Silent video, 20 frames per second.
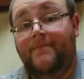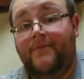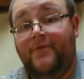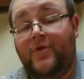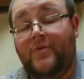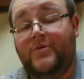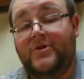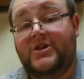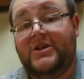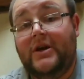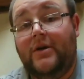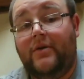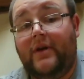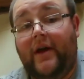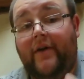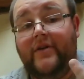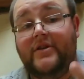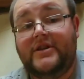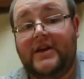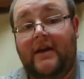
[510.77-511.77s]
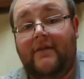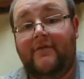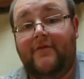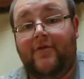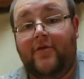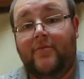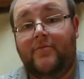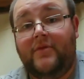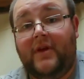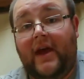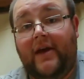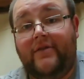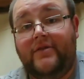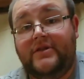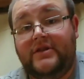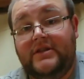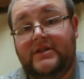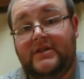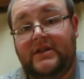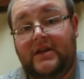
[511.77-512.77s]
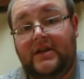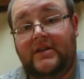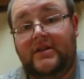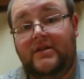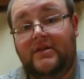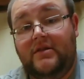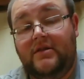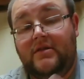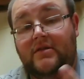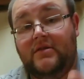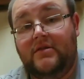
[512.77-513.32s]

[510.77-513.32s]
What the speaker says: from the Shell garage and from garages in